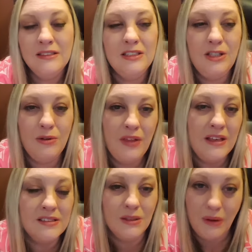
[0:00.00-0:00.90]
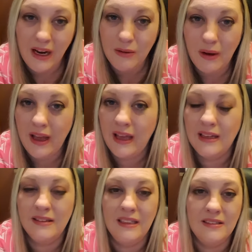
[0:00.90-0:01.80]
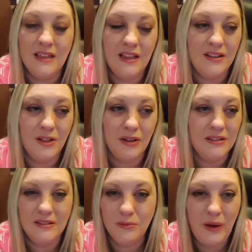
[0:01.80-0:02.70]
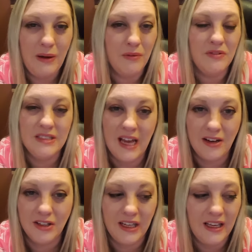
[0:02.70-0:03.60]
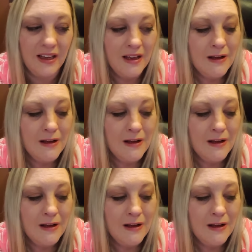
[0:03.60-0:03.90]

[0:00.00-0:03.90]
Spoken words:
to do things the right way and the way of integrity.